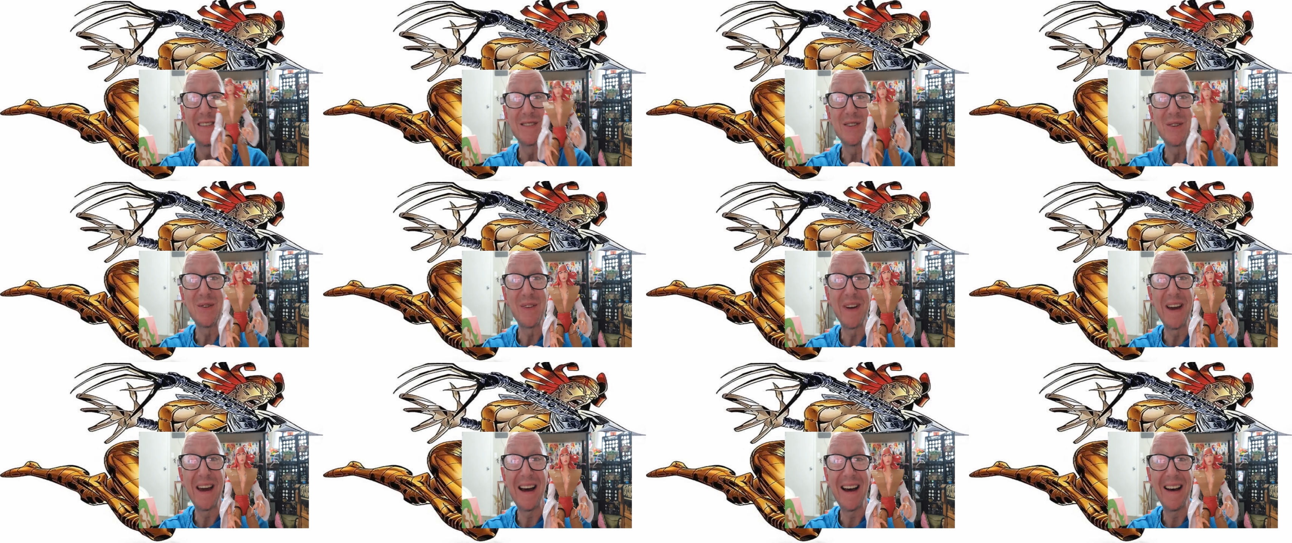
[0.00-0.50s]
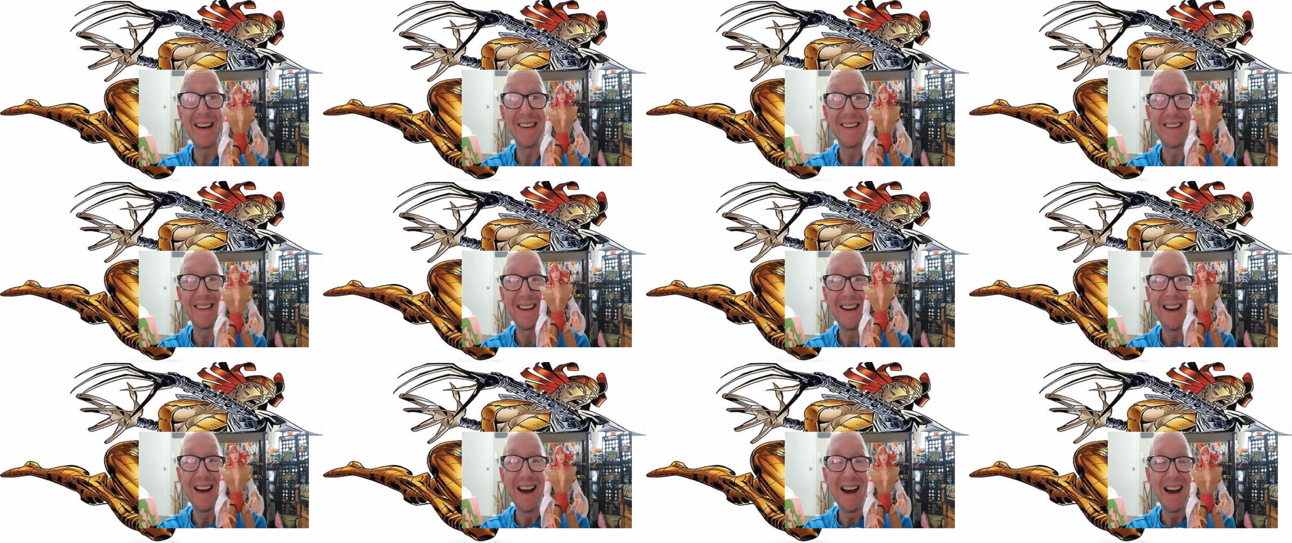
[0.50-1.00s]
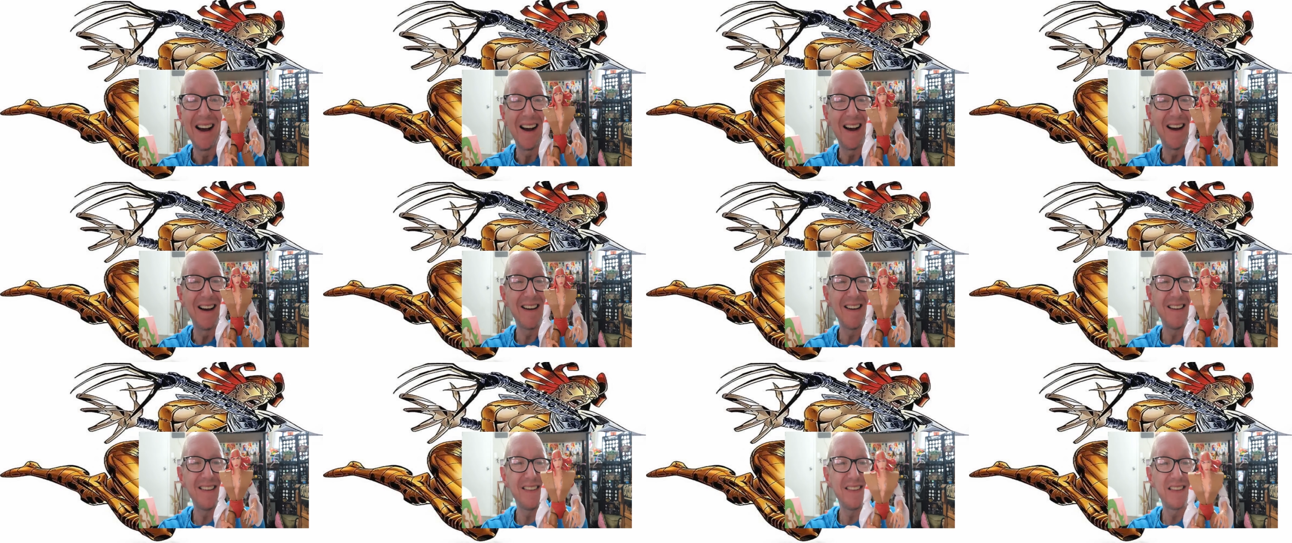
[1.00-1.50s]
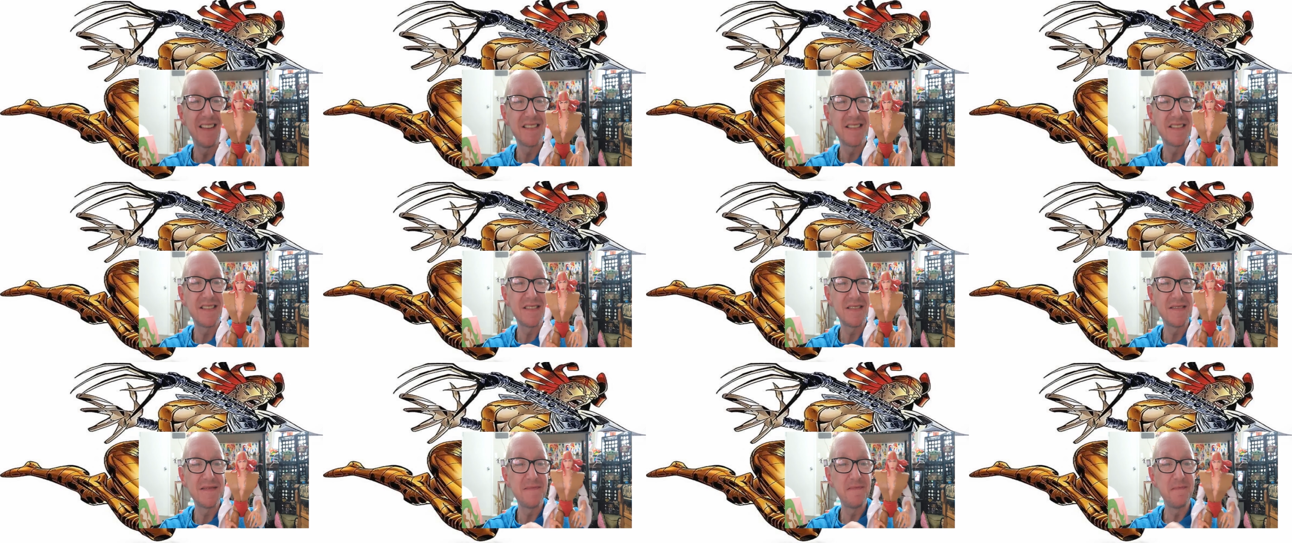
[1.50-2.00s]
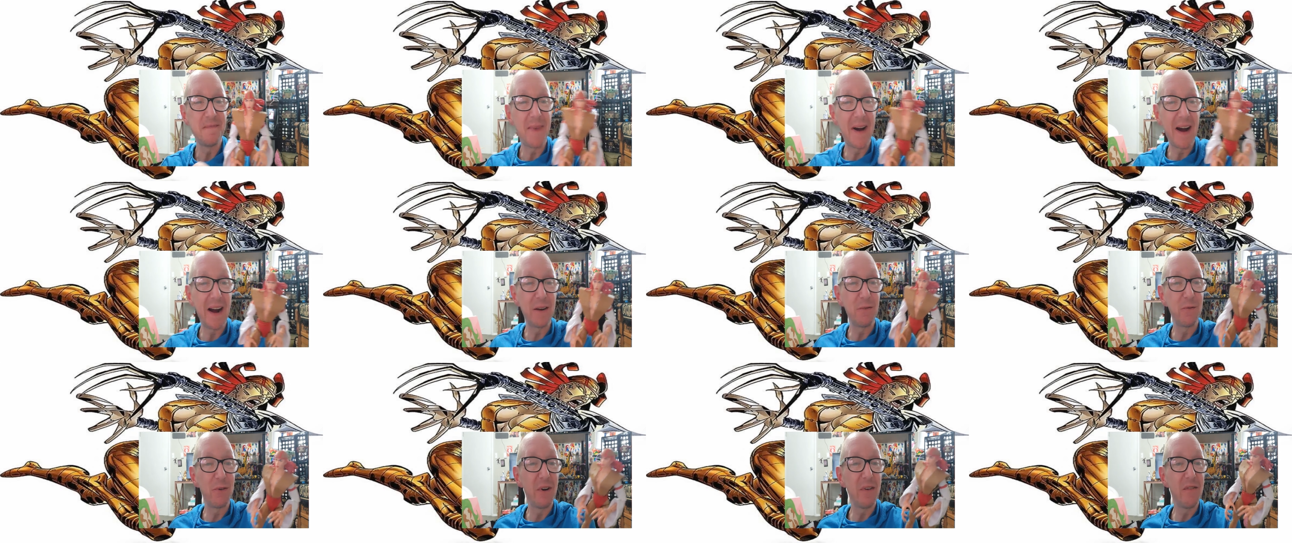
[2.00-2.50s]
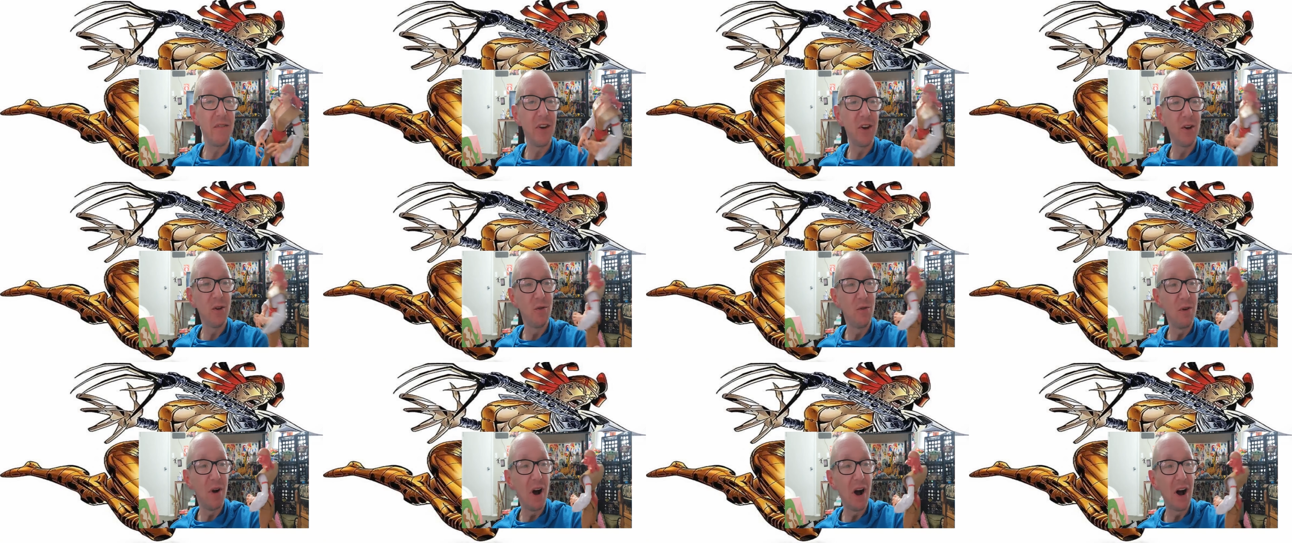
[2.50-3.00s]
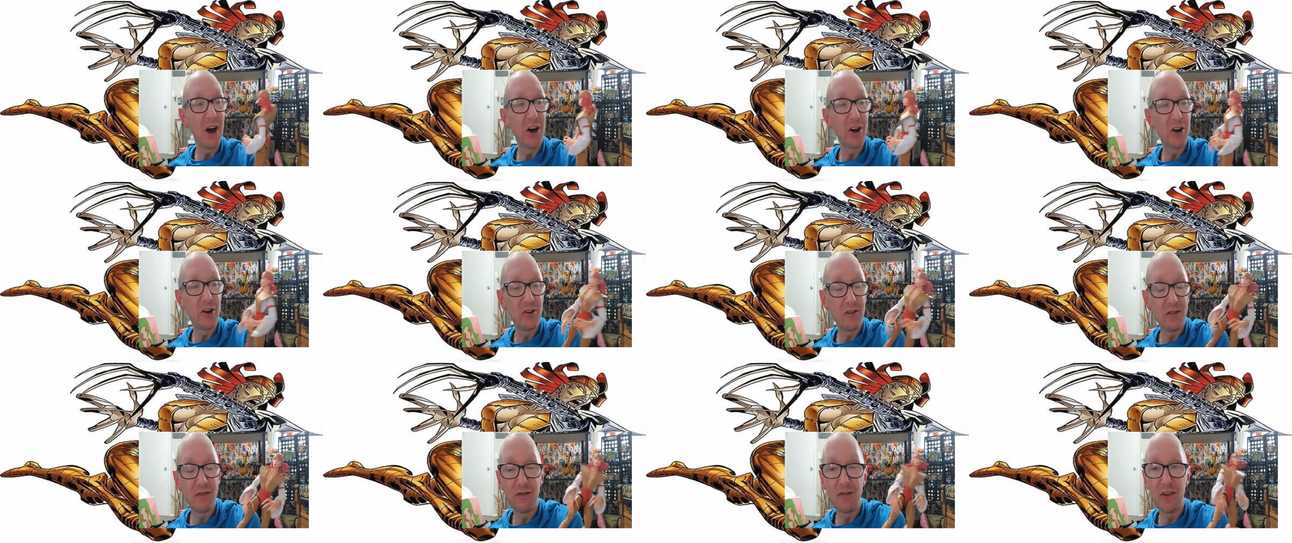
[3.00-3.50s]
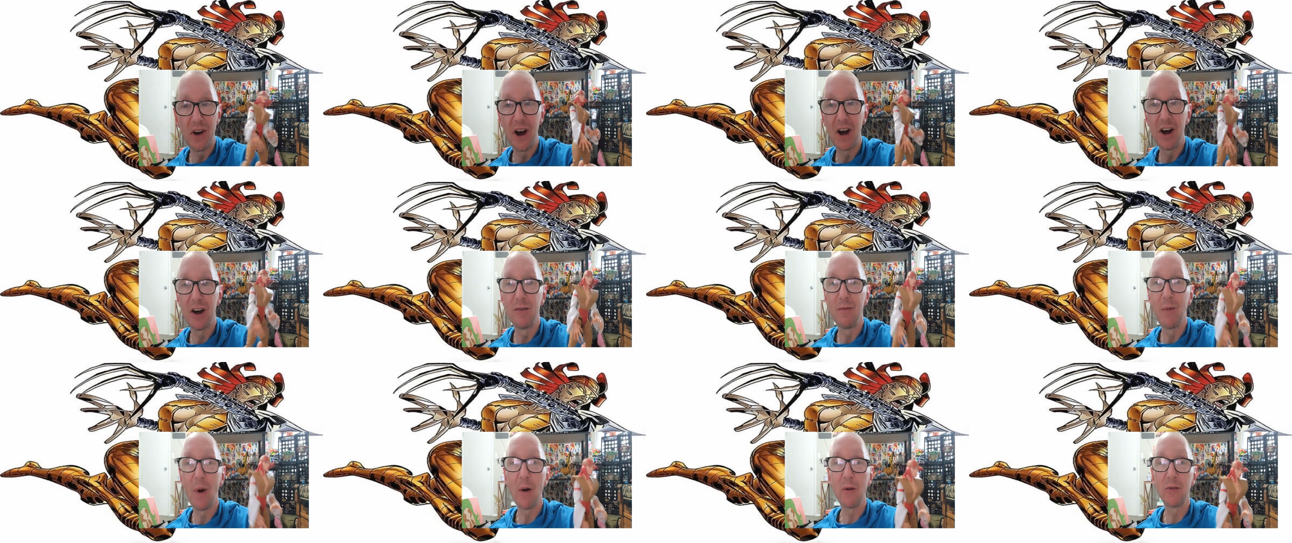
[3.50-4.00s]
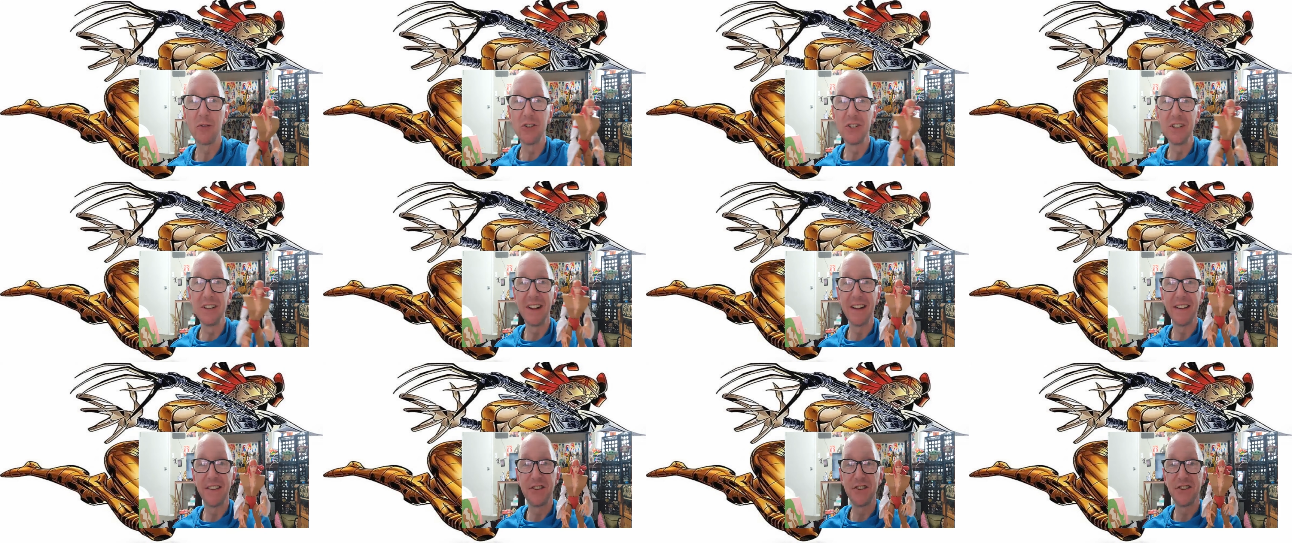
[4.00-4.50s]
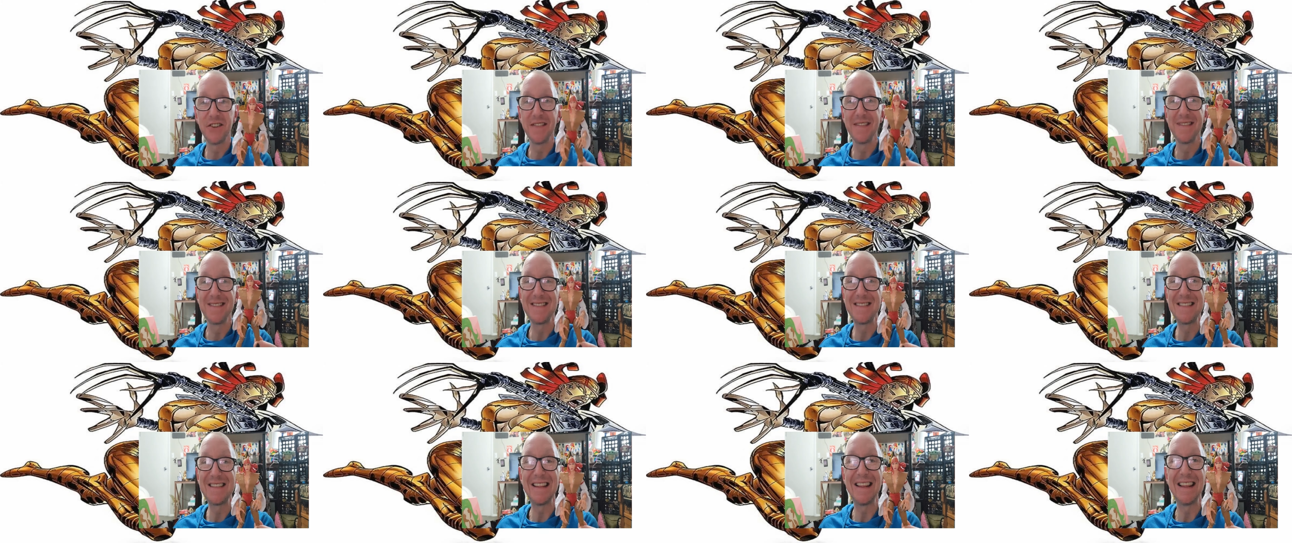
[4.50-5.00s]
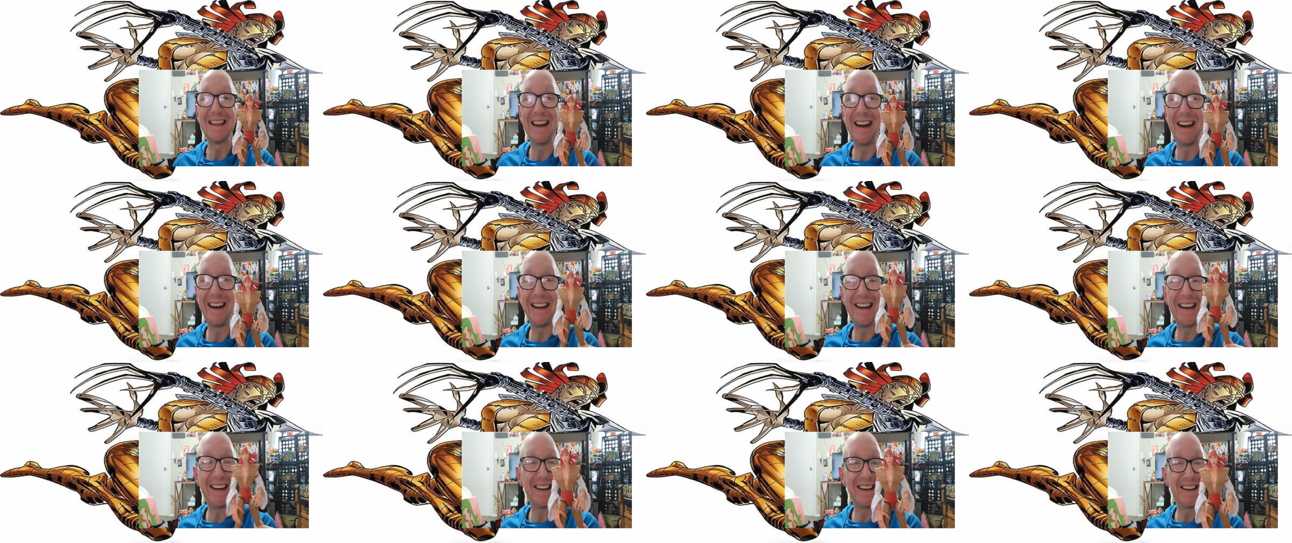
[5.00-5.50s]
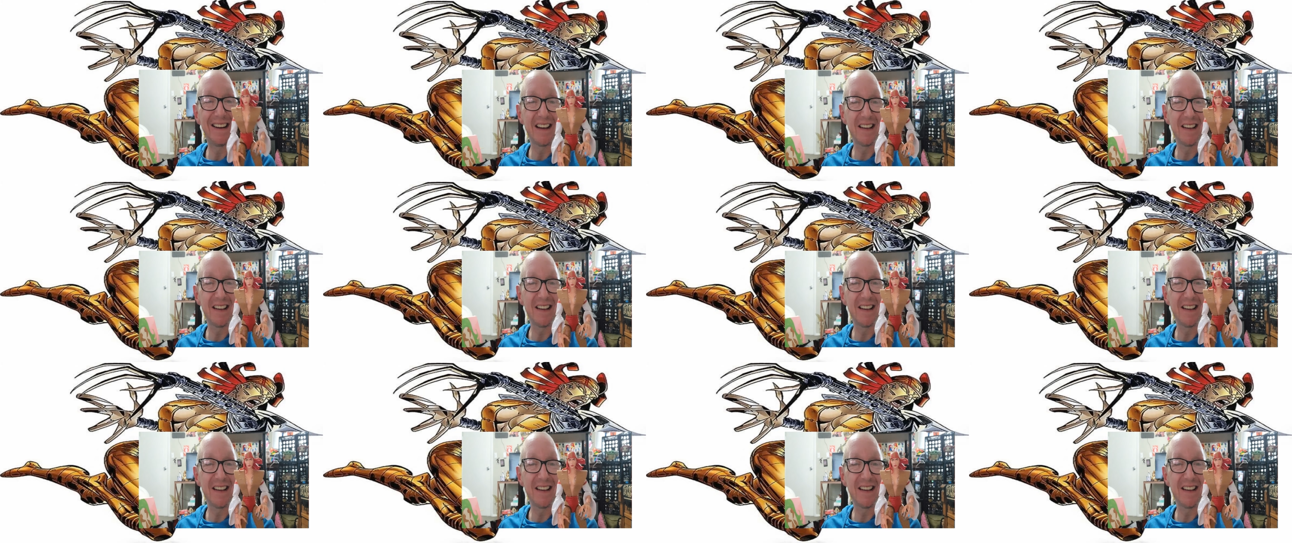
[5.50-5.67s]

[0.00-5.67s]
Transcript: So yeah, uh, this is my review of uh, Marvel Legends Lady